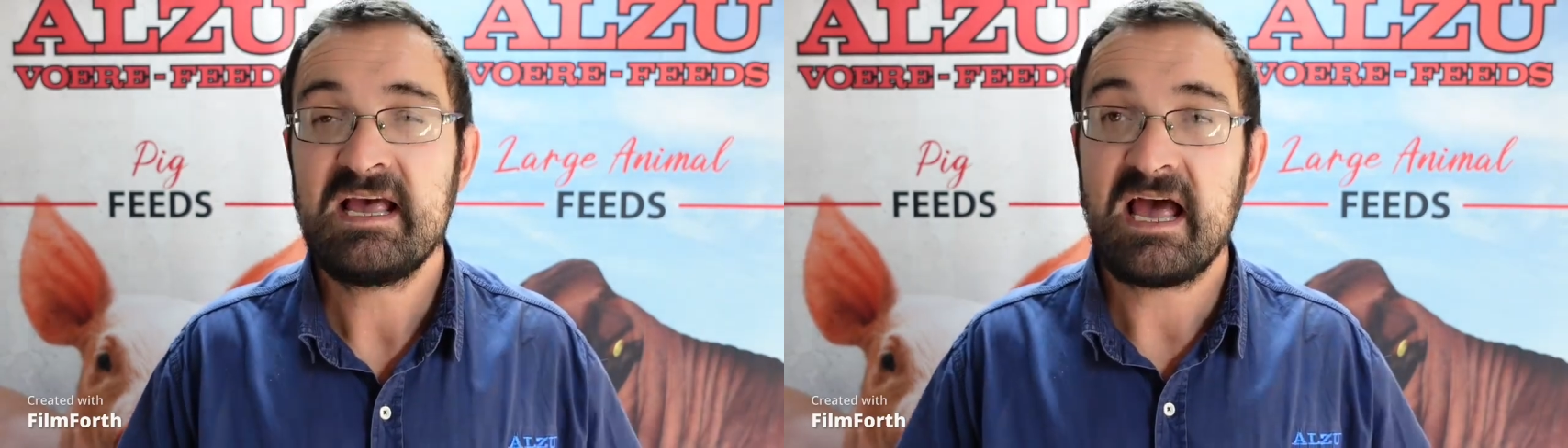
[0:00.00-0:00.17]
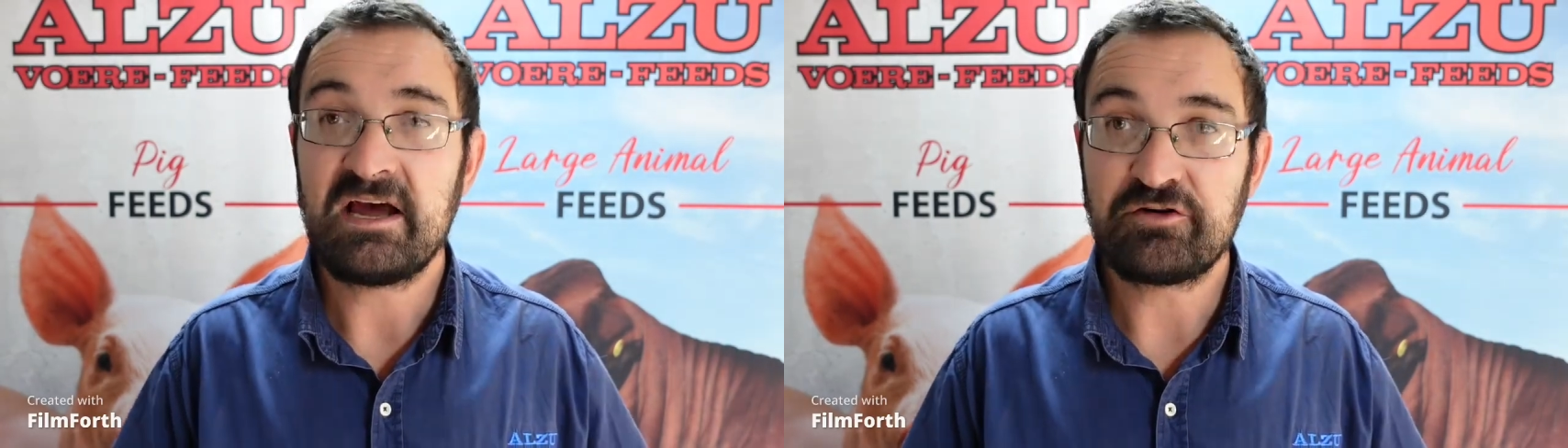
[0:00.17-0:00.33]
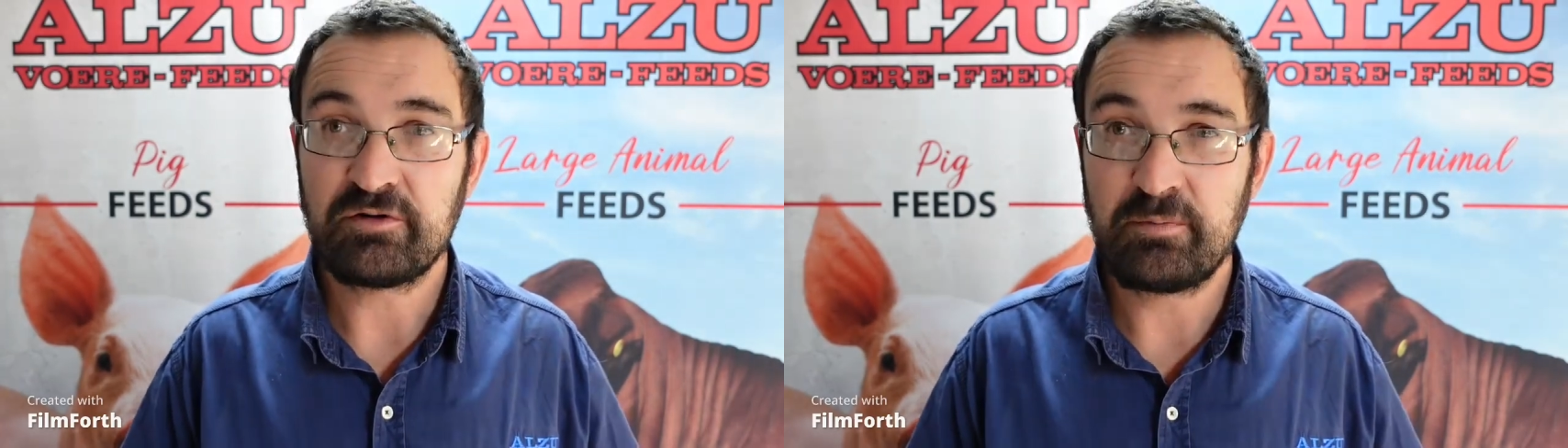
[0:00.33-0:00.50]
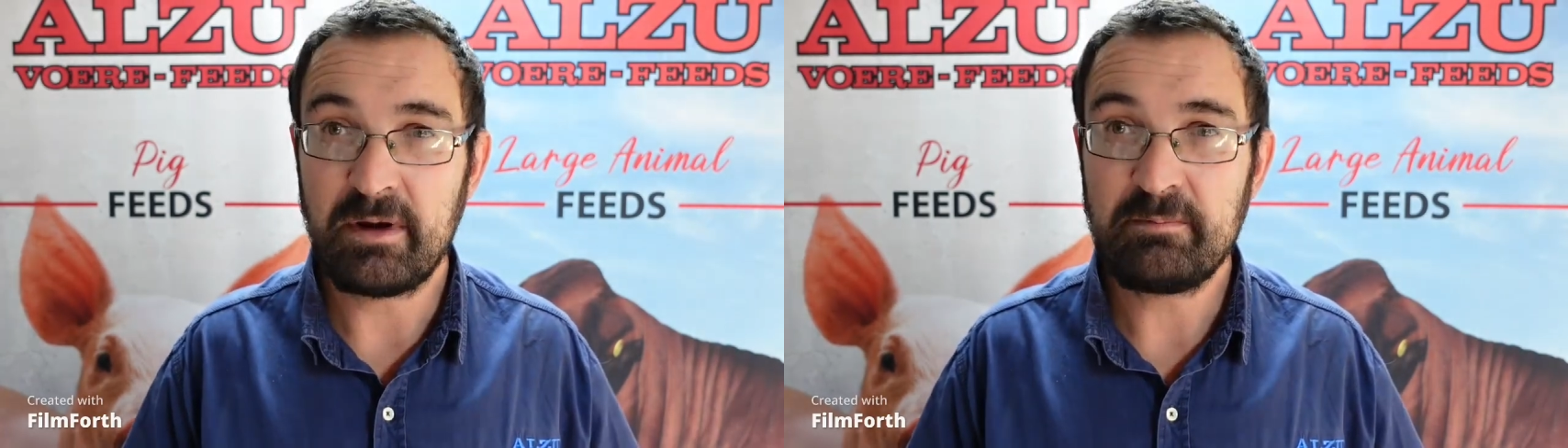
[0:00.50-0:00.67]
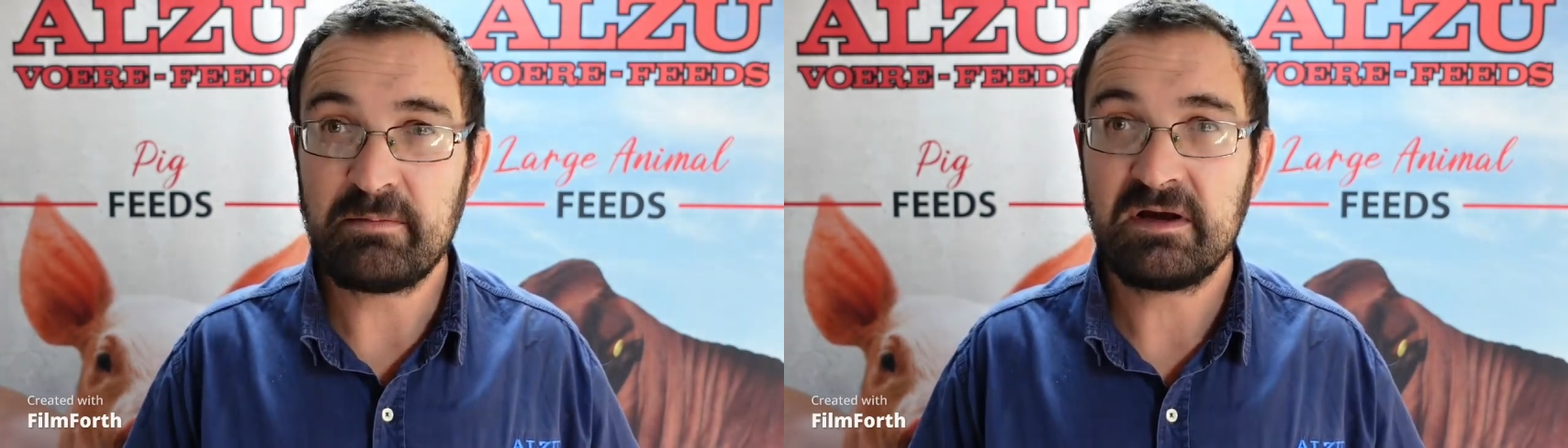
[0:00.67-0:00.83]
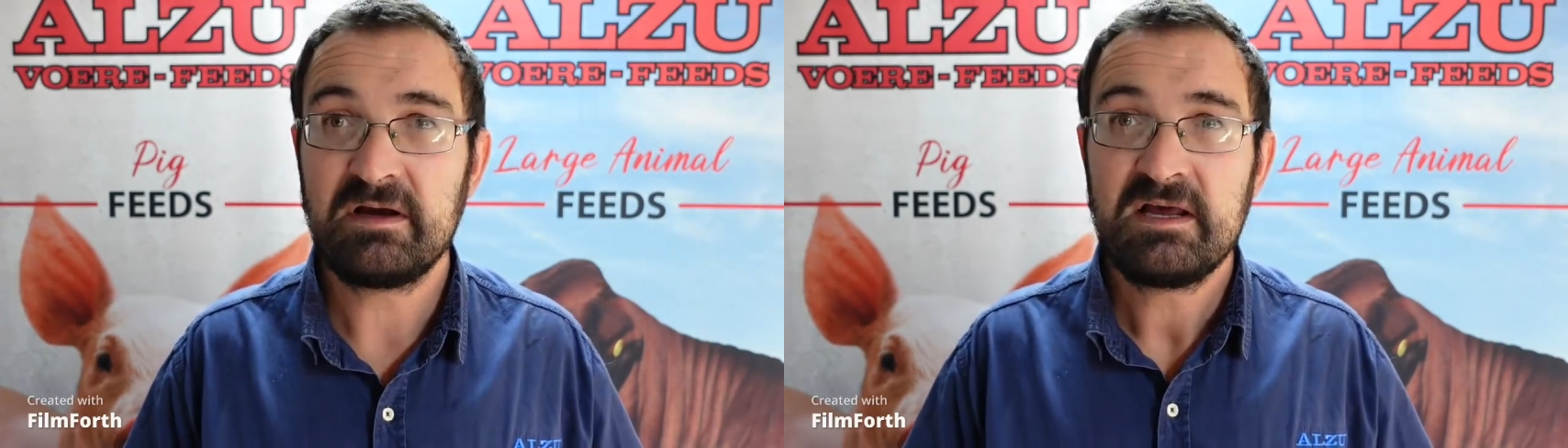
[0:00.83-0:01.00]
And
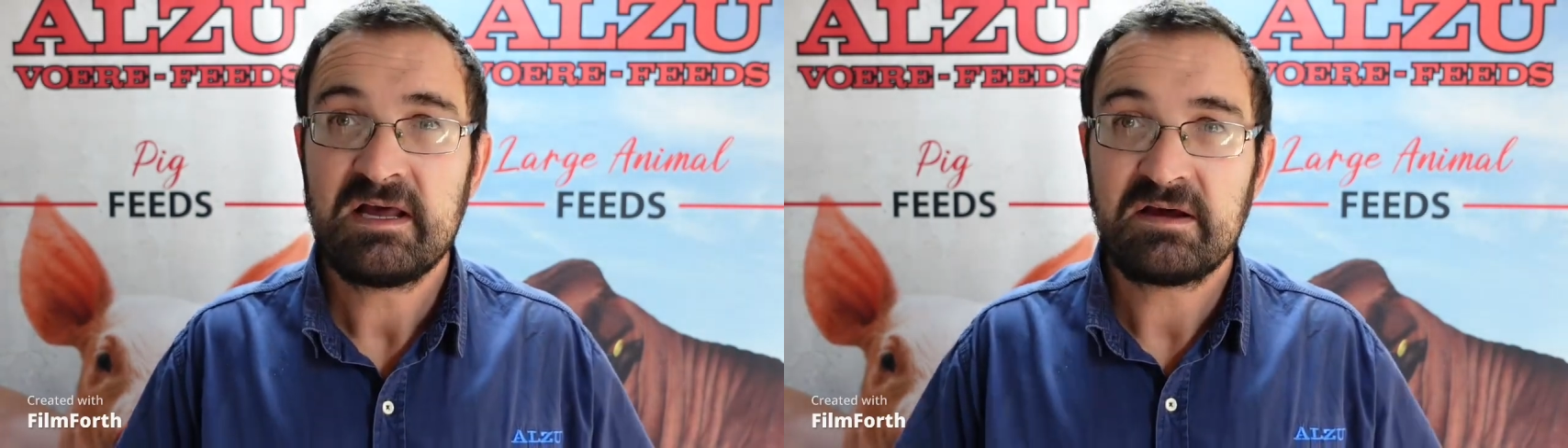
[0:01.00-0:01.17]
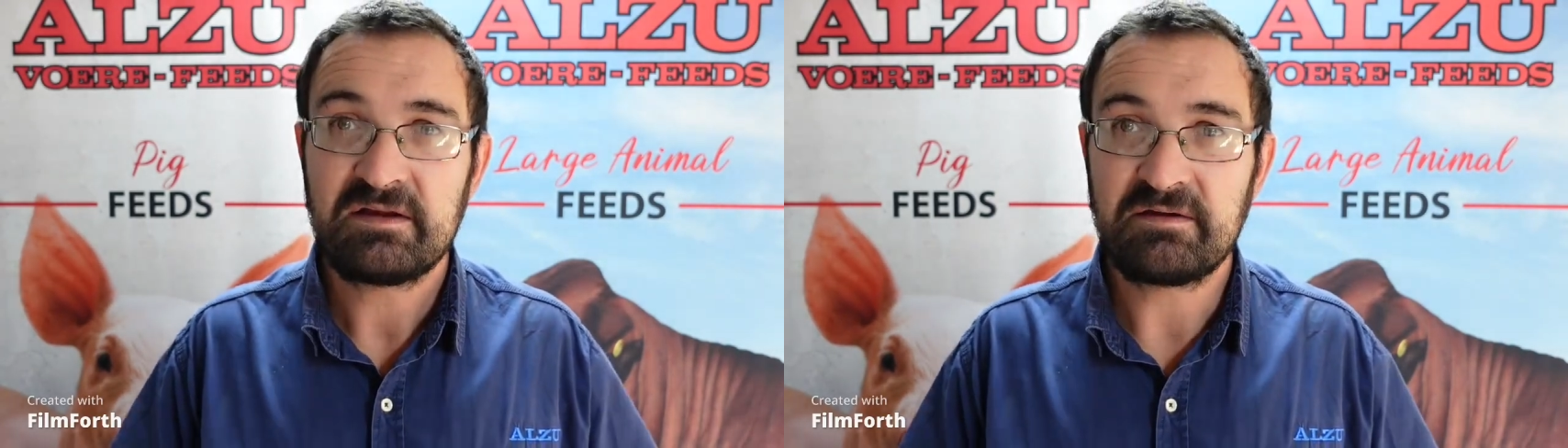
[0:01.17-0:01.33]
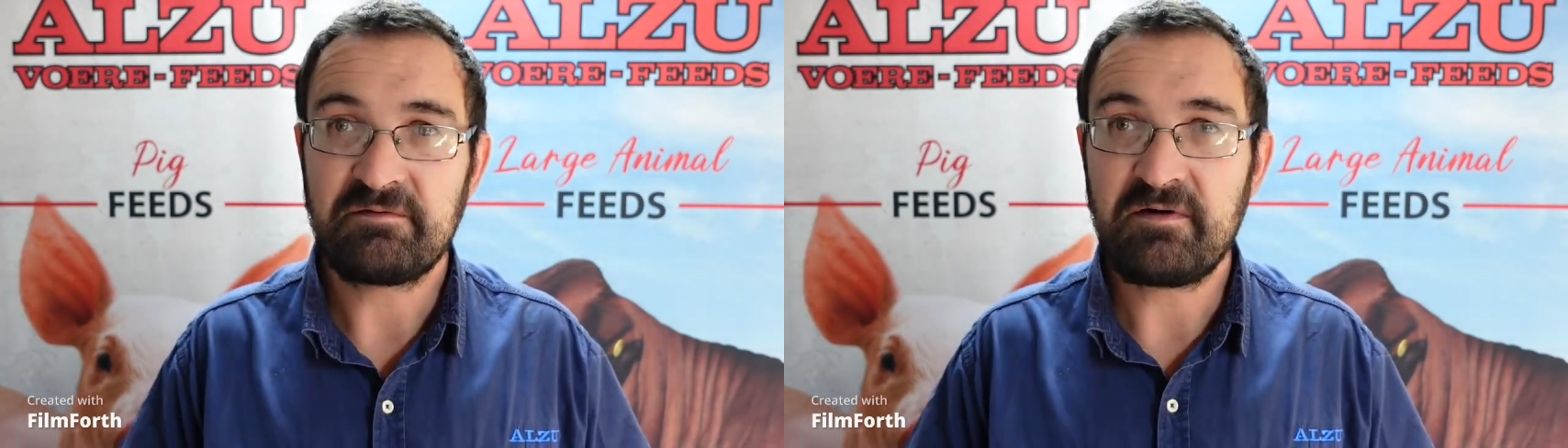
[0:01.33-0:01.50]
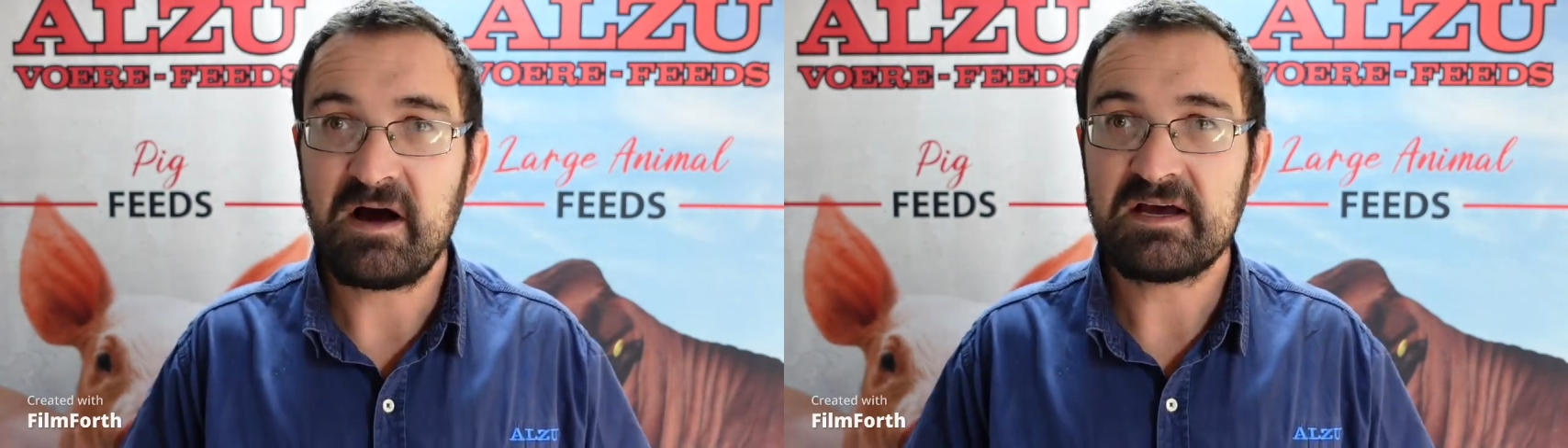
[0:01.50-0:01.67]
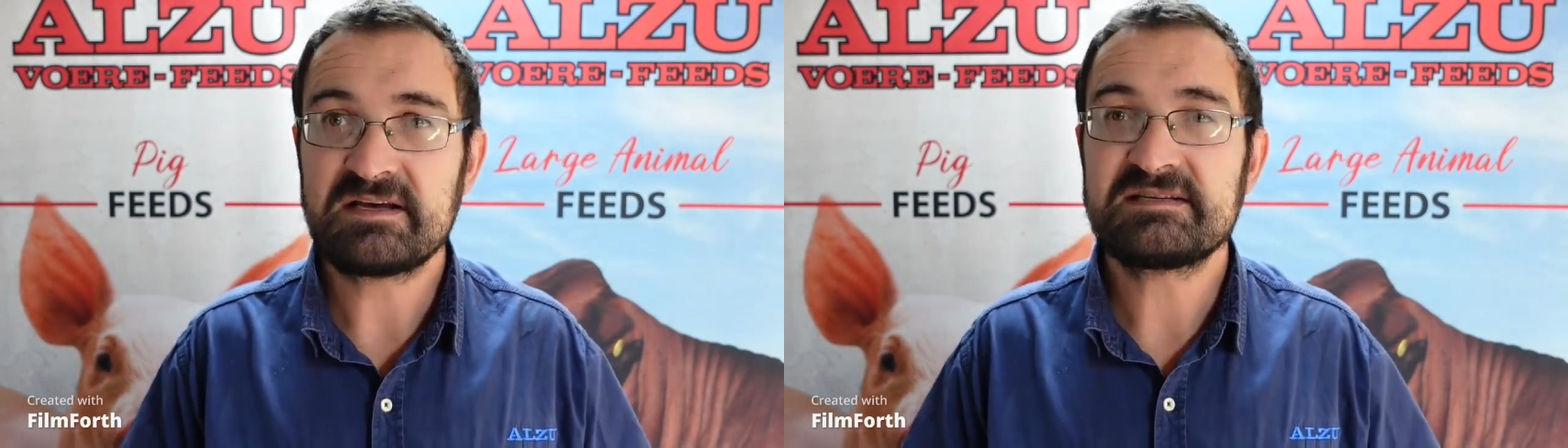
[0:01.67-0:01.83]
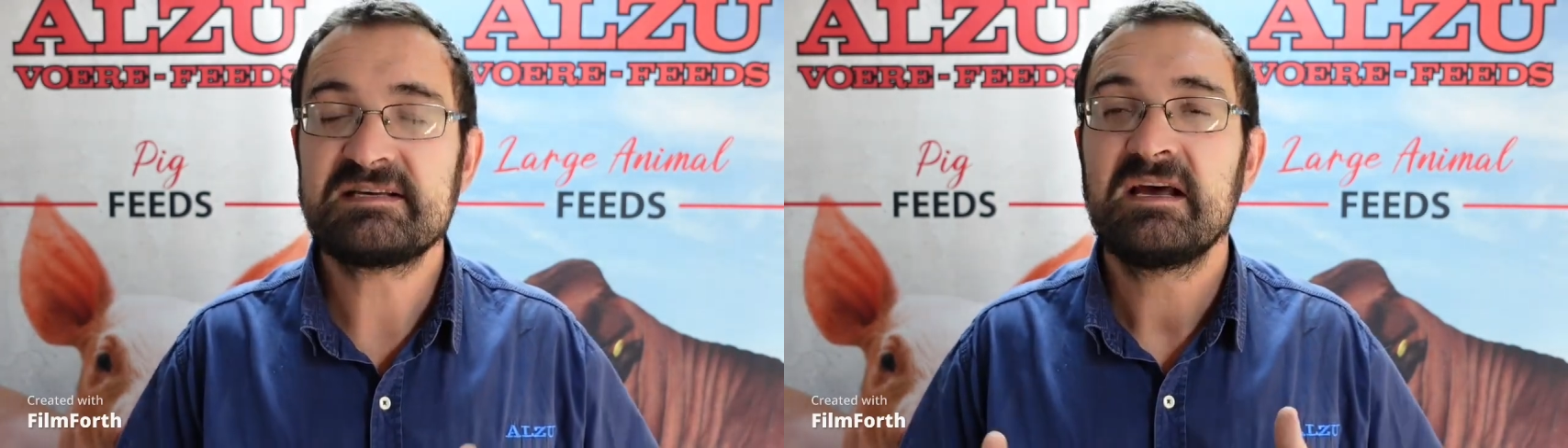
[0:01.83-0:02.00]
remember, the
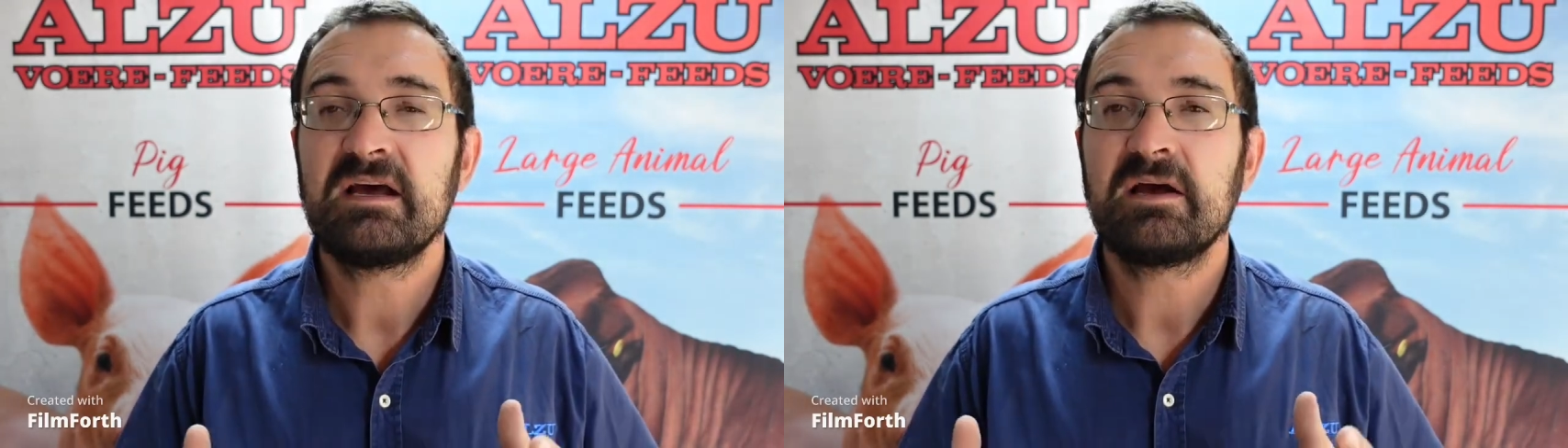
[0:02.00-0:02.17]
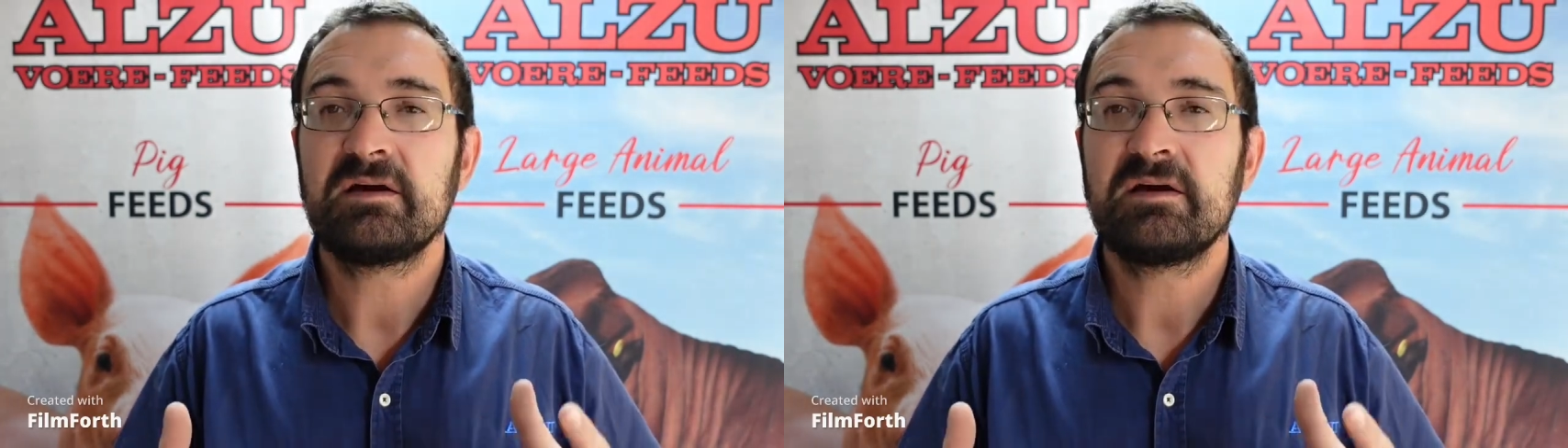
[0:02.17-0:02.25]
fires,